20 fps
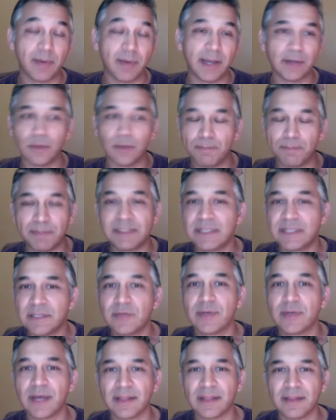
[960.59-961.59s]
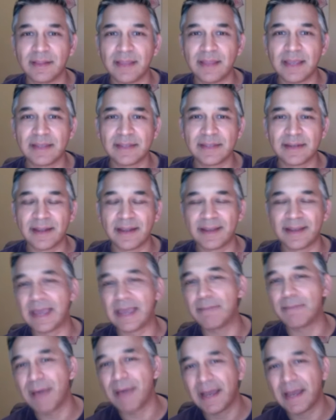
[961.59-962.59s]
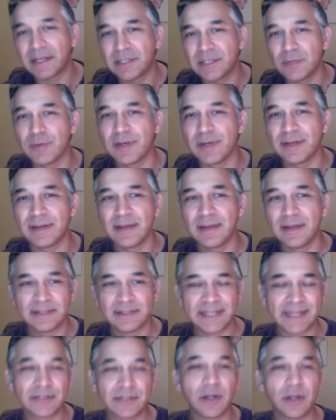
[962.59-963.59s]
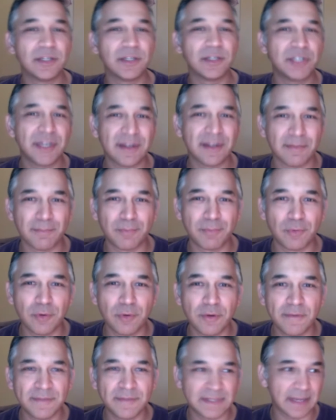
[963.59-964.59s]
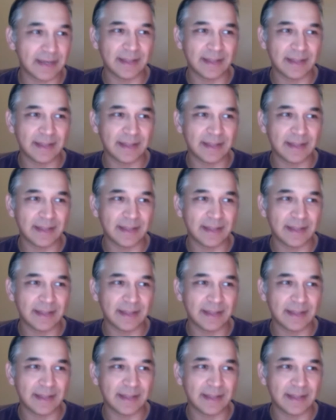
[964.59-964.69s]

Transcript: got busy doing other things, and I came back to it. Technology had improved. Suddenly